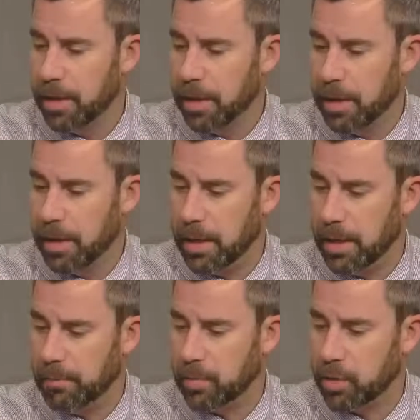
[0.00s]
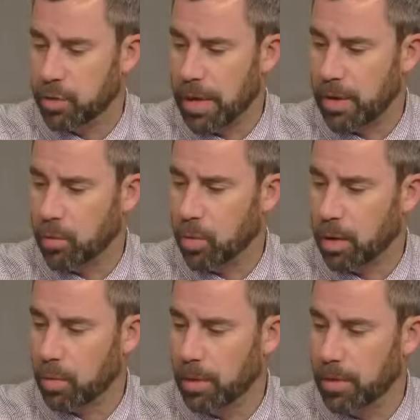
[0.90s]
to try and
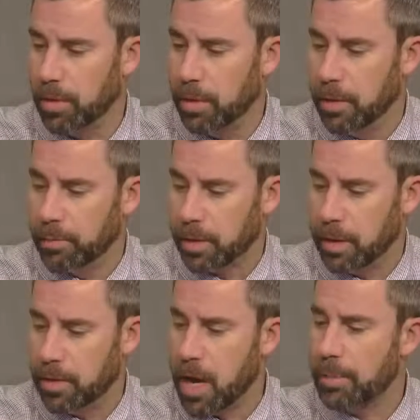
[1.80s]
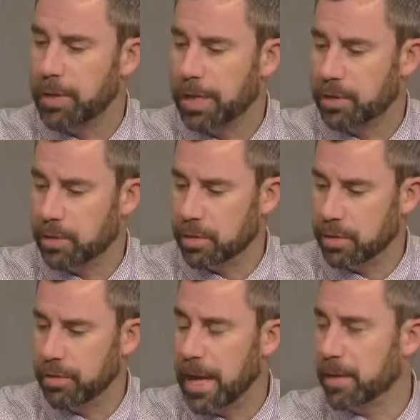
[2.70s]
work with the obligations
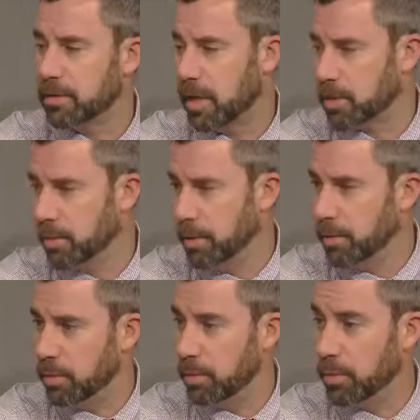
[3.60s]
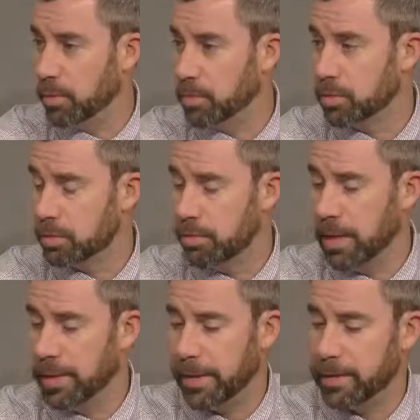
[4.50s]
of that assessment, or those
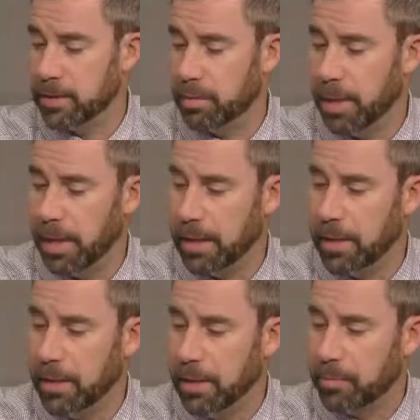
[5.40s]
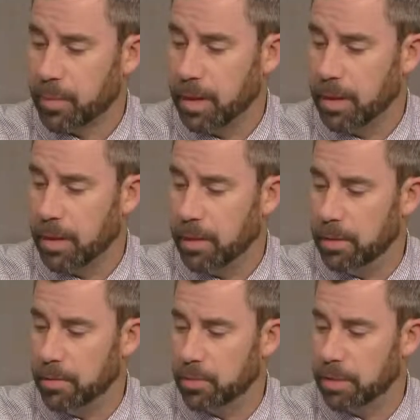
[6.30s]
mandates to pay
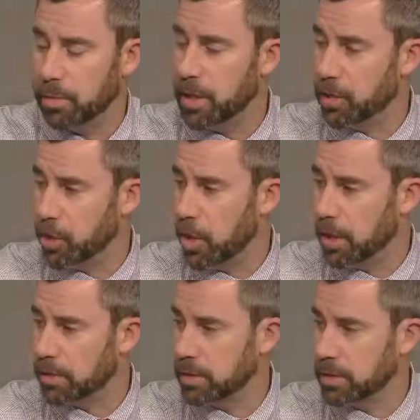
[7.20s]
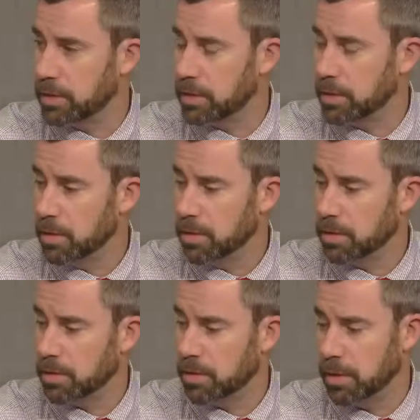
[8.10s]
transportation costs to send
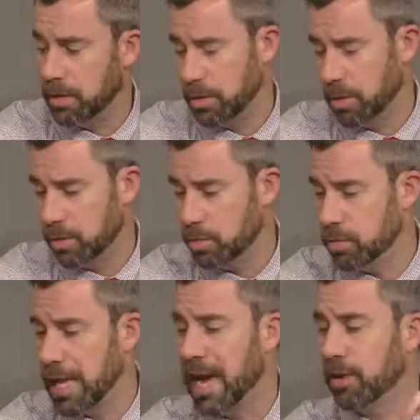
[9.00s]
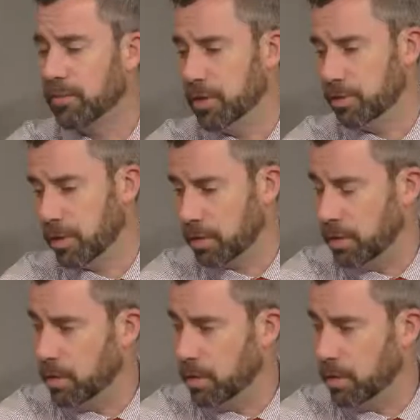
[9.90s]
students out of district